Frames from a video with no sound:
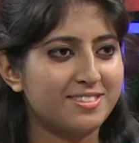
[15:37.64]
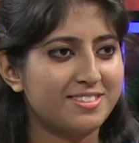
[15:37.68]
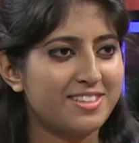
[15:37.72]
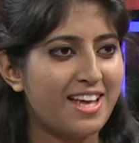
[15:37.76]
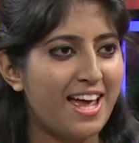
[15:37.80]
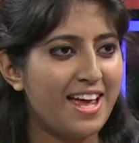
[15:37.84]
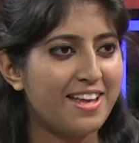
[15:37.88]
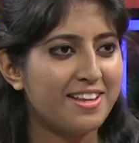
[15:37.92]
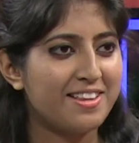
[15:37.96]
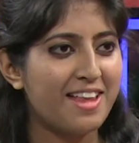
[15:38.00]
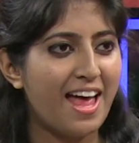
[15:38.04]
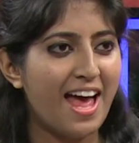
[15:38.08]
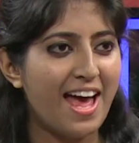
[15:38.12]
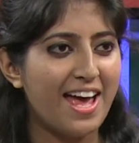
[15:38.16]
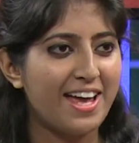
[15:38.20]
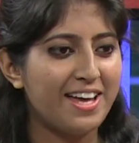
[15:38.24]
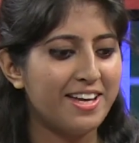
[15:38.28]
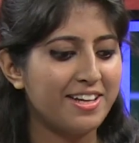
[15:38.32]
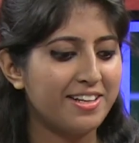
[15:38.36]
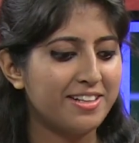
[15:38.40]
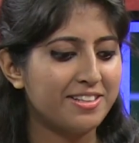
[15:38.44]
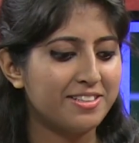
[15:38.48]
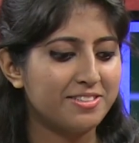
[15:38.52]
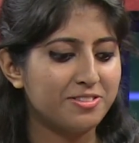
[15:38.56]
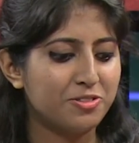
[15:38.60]

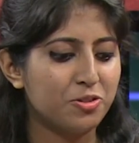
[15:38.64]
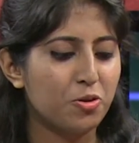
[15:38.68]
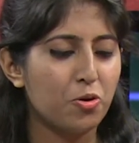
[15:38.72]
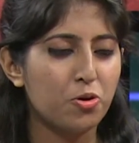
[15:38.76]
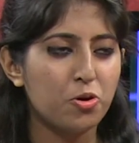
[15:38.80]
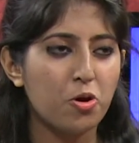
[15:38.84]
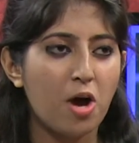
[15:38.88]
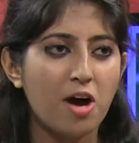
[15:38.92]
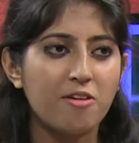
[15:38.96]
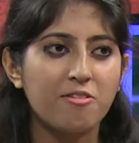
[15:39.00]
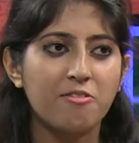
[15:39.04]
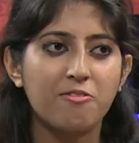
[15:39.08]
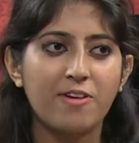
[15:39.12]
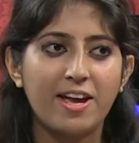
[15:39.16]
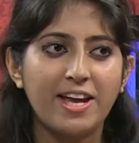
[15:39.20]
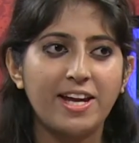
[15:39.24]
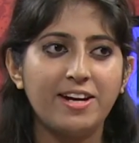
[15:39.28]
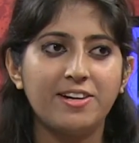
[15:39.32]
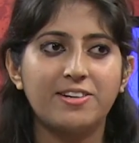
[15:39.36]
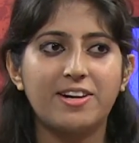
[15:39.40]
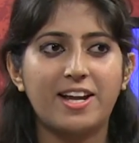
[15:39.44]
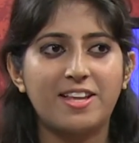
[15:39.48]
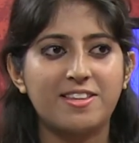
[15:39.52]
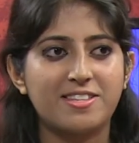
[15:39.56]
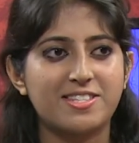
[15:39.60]
I know you have a very
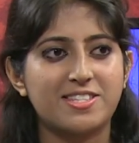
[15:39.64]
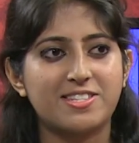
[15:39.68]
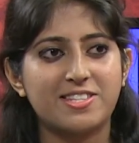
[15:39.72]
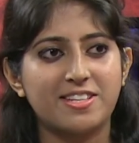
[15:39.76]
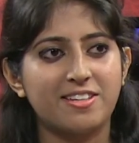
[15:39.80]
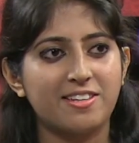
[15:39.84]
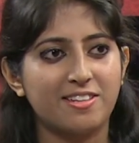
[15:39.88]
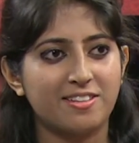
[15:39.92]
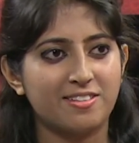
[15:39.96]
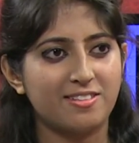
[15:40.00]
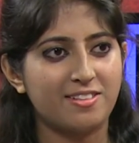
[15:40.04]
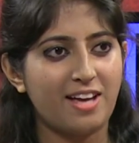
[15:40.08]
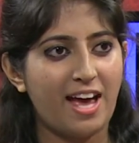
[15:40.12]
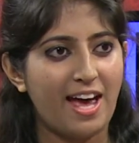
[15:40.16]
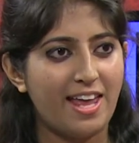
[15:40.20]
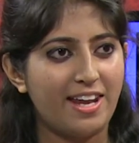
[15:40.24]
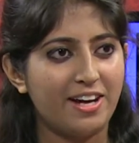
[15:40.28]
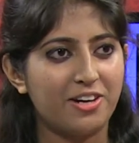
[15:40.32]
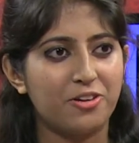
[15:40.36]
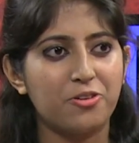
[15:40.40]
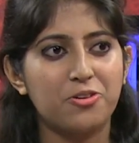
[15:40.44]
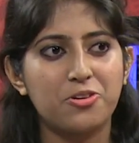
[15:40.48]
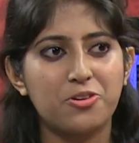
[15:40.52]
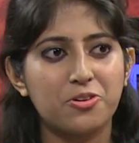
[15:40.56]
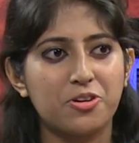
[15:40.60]
interesting
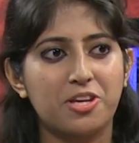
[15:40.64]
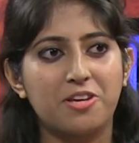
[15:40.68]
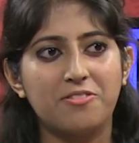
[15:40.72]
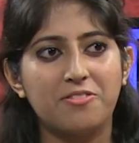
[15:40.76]
anecdote to give